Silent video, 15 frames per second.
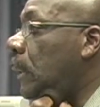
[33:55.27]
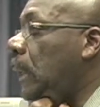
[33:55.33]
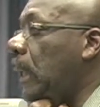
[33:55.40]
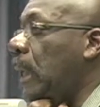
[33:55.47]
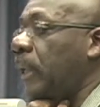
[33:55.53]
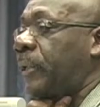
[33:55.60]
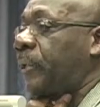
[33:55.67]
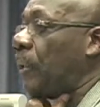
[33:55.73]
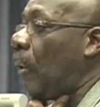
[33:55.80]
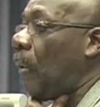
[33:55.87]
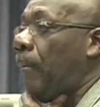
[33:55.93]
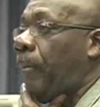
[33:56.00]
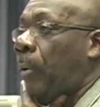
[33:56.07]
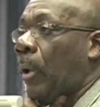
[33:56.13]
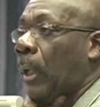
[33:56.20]
It is so
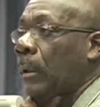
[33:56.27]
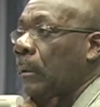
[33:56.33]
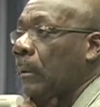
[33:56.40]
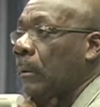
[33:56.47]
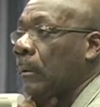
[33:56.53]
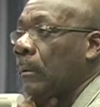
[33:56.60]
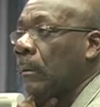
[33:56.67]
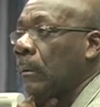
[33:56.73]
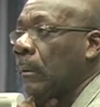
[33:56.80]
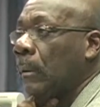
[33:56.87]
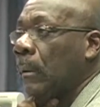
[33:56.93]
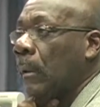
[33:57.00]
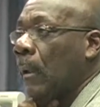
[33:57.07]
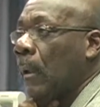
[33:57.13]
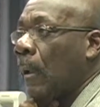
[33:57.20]
important.
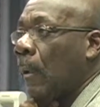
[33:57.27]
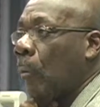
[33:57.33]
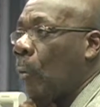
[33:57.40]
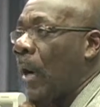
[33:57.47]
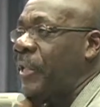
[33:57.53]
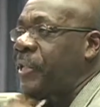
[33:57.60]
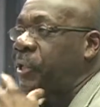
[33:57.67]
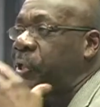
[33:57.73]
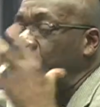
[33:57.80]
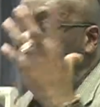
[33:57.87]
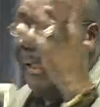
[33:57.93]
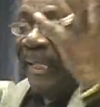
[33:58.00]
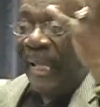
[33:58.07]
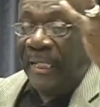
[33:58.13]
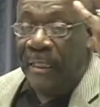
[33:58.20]
Once you
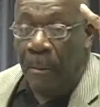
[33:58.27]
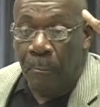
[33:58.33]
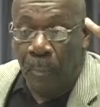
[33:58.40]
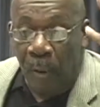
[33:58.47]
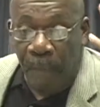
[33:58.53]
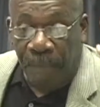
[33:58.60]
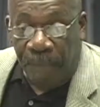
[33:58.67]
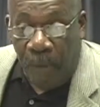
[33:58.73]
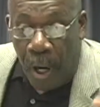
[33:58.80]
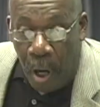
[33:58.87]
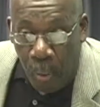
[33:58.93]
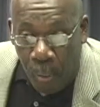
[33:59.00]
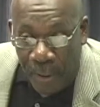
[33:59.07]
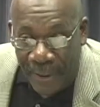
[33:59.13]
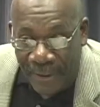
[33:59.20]
begin to move
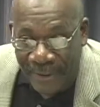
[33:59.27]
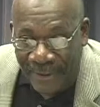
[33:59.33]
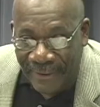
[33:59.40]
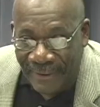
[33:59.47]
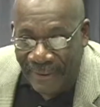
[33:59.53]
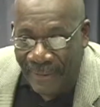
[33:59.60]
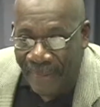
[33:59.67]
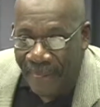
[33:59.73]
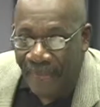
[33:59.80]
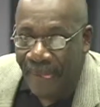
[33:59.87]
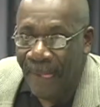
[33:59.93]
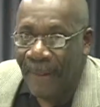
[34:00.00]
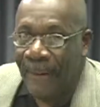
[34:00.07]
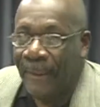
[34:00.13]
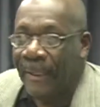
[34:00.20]
forward,
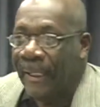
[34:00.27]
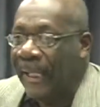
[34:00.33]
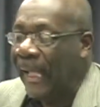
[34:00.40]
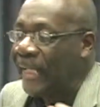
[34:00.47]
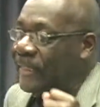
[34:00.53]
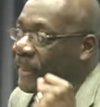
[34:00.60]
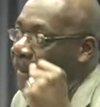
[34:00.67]
it's